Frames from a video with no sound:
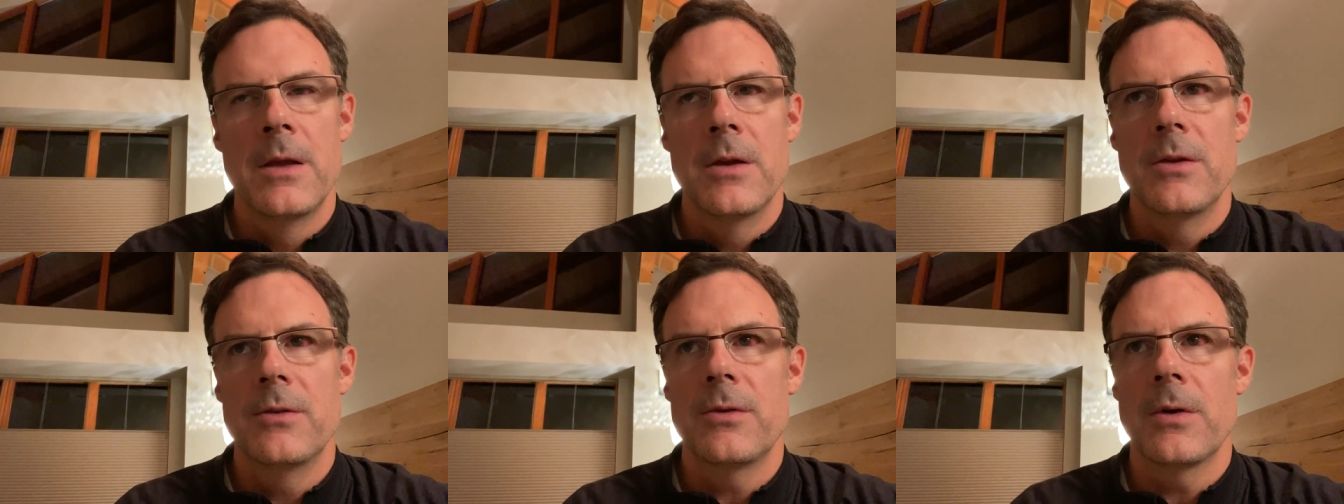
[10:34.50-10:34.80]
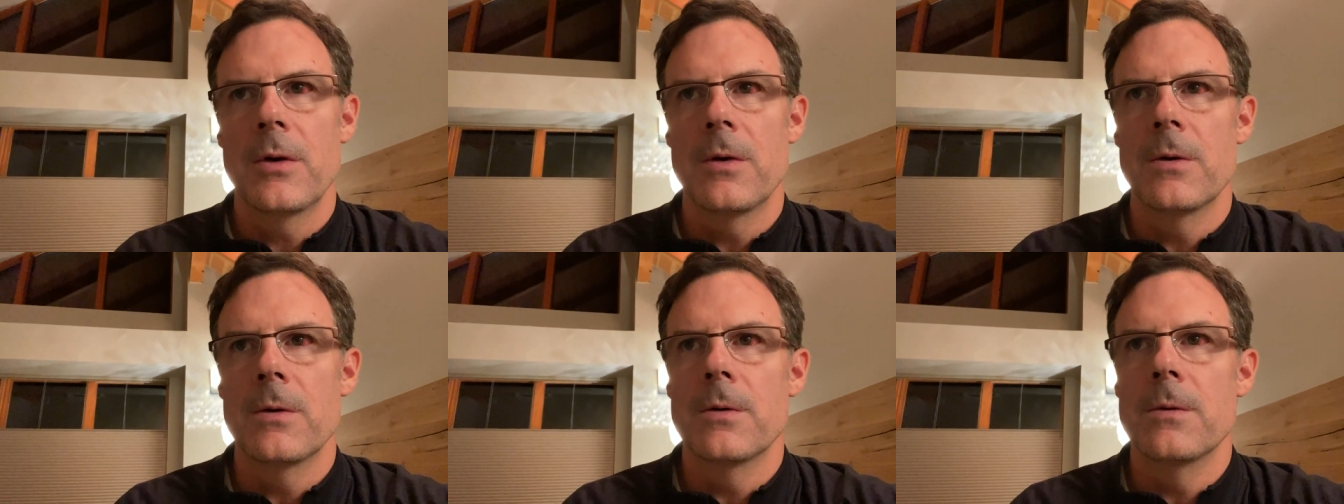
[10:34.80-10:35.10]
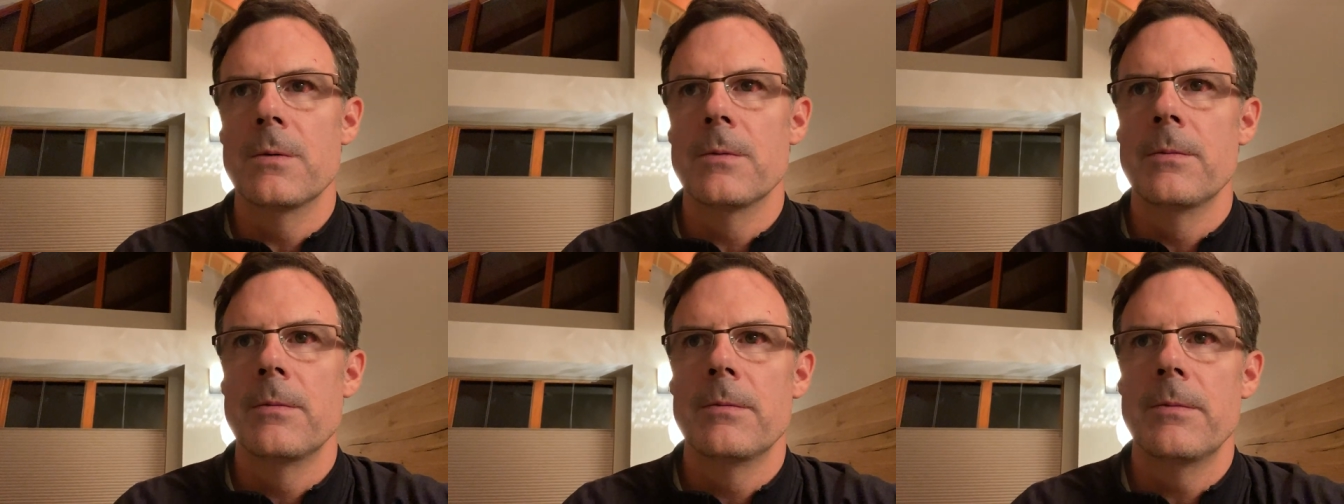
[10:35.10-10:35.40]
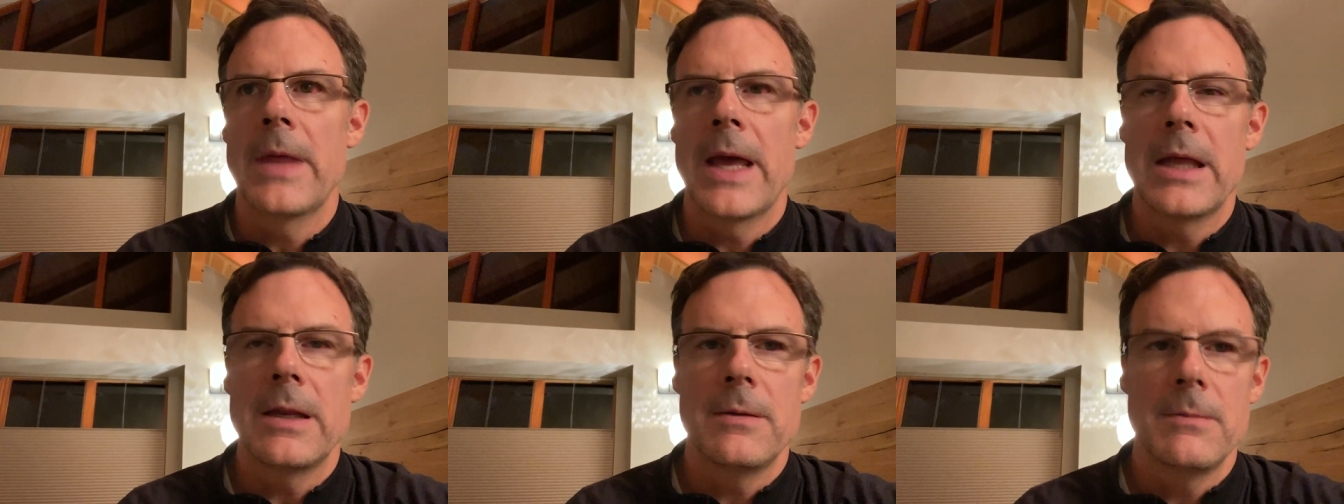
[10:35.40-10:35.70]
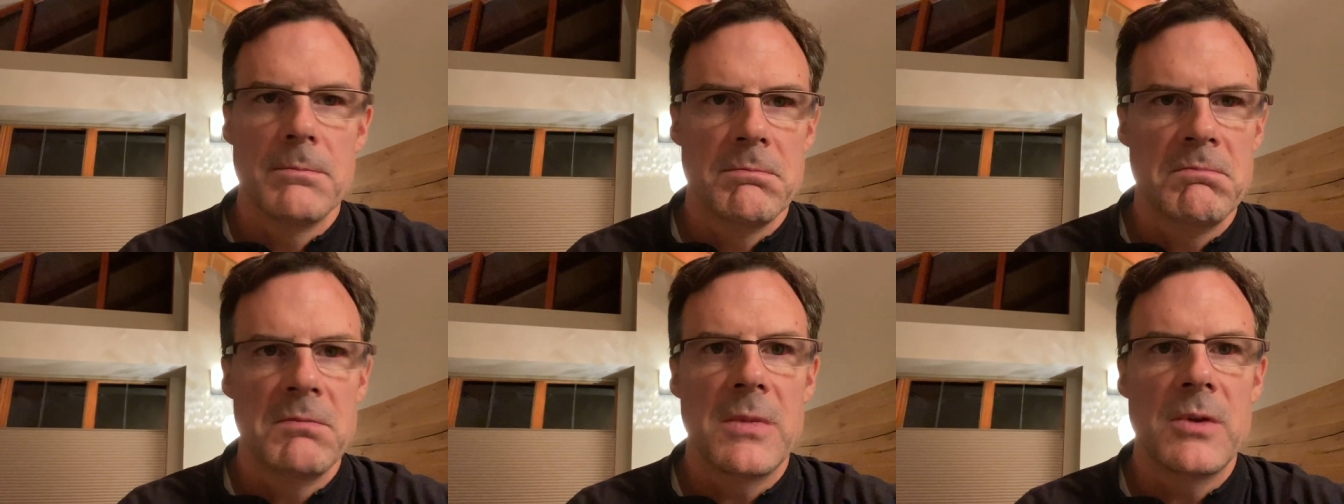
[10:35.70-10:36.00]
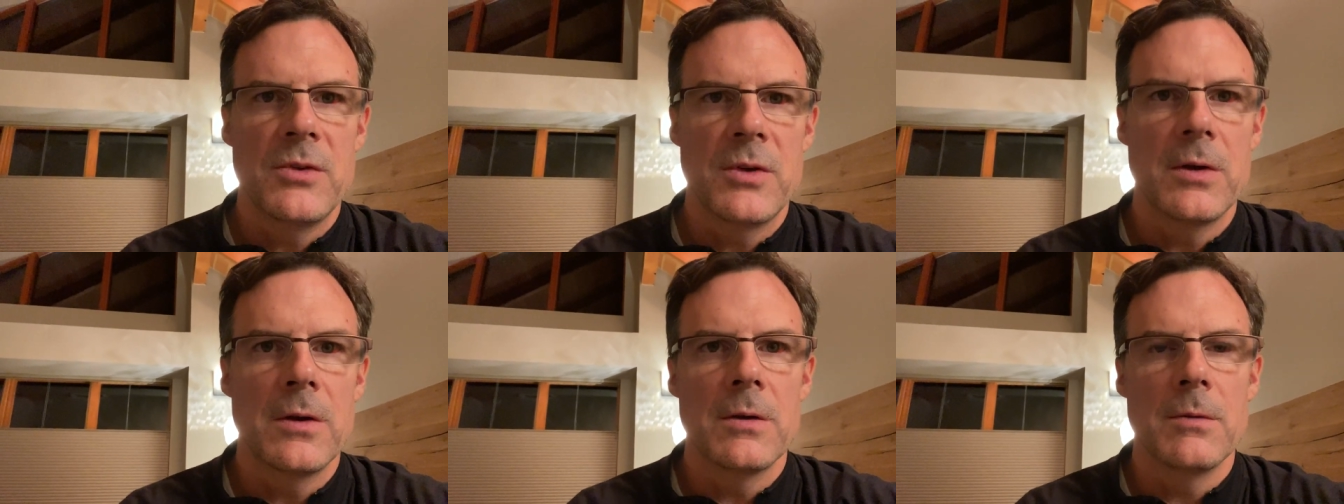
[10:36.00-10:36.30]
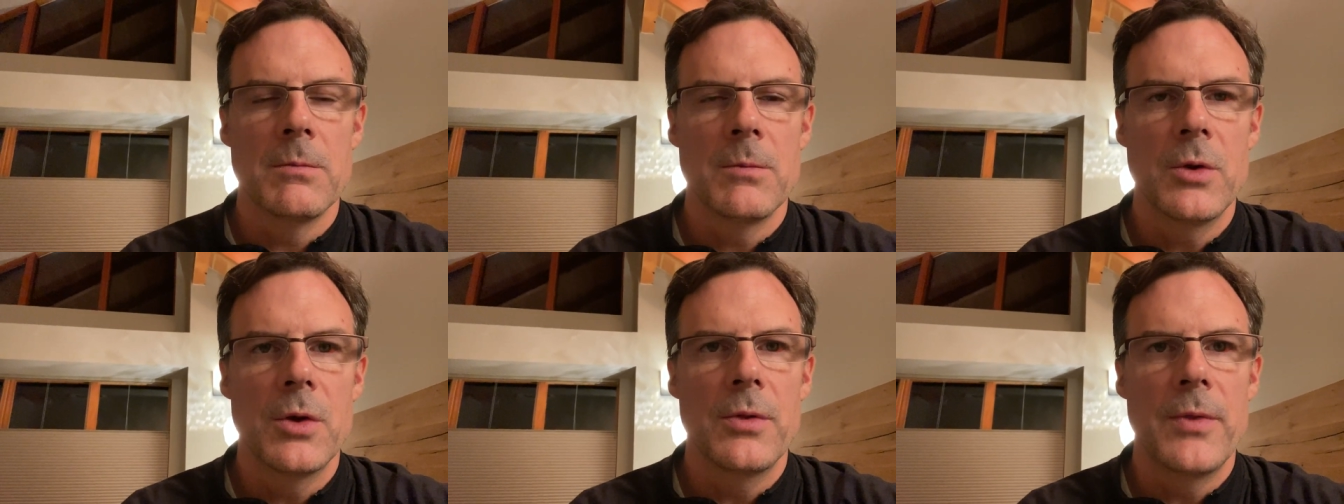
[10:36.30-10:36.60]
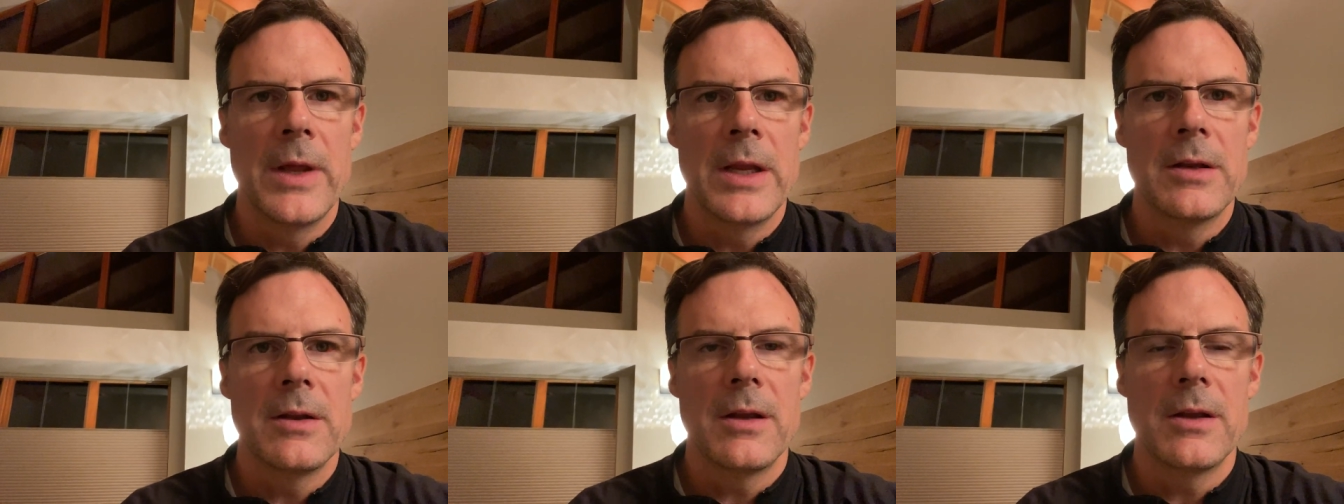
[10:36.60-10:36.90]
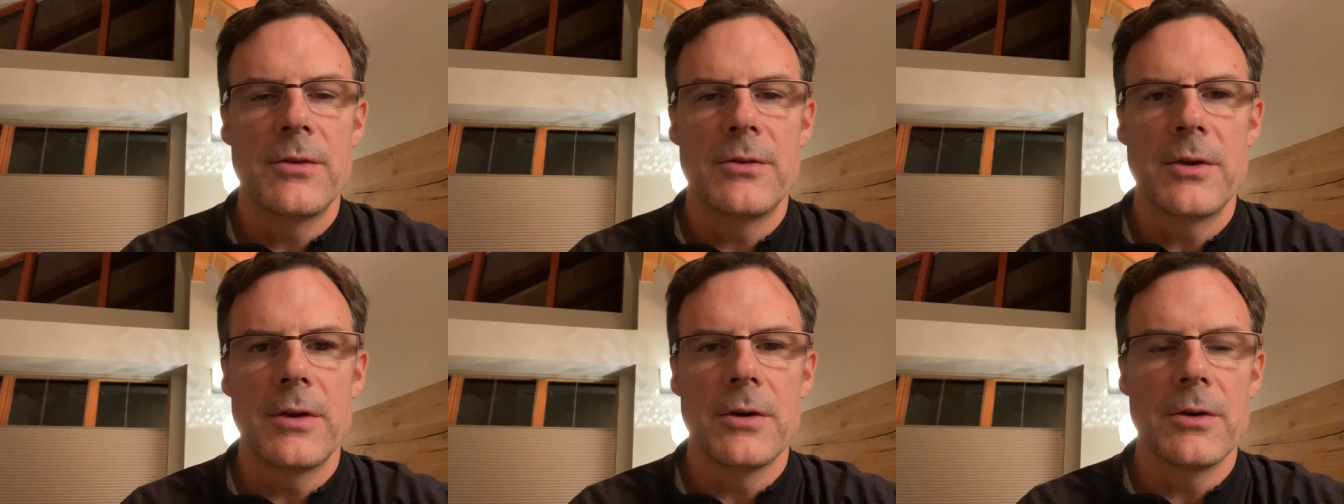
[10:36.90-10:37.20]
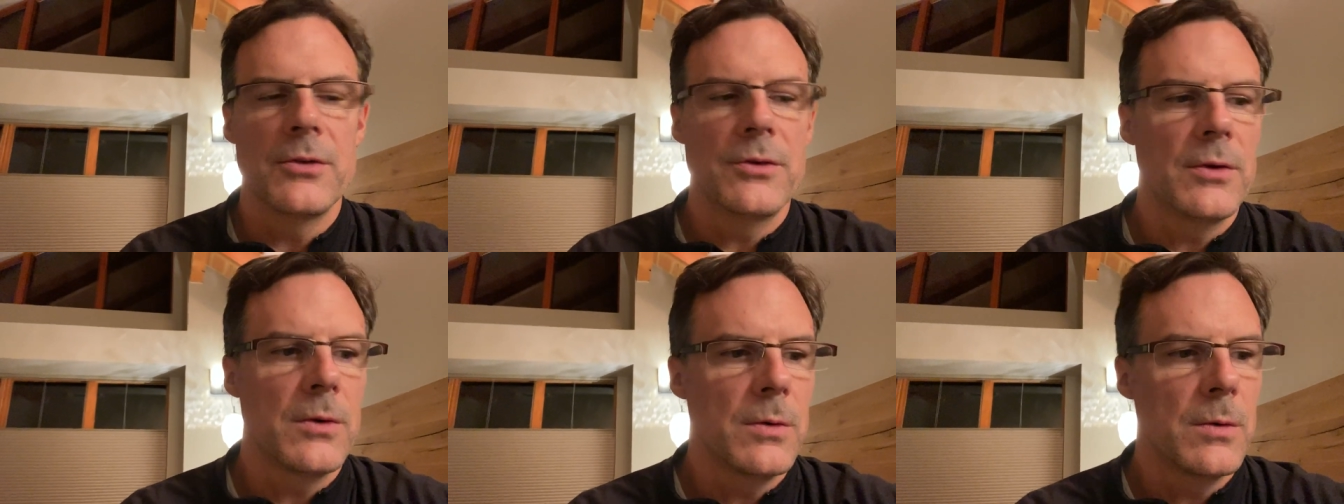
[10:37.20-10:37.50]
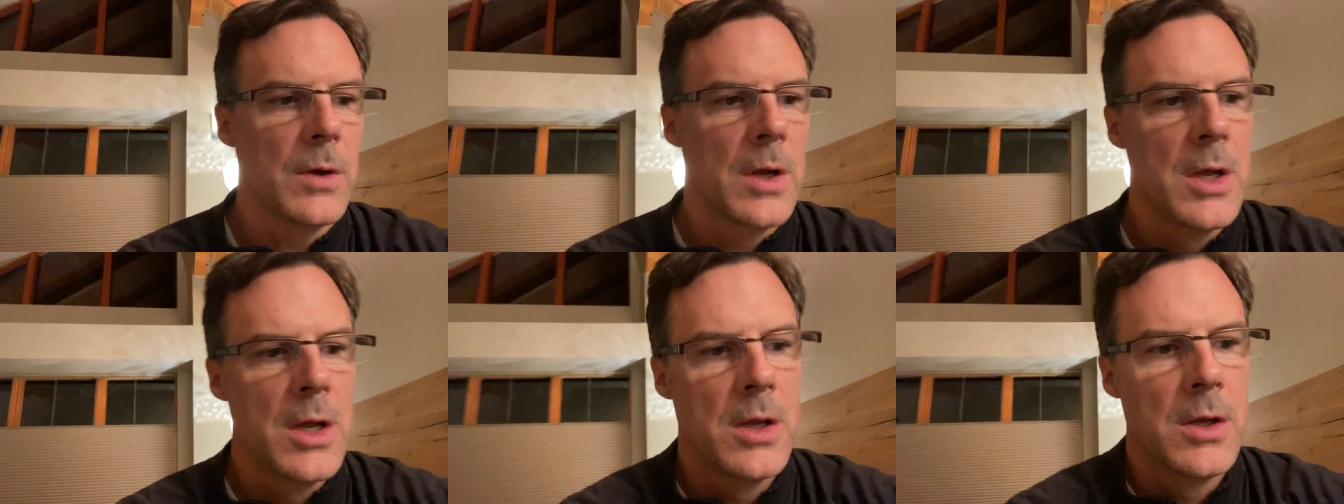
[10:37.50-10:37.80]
So that is a good thing to consider. So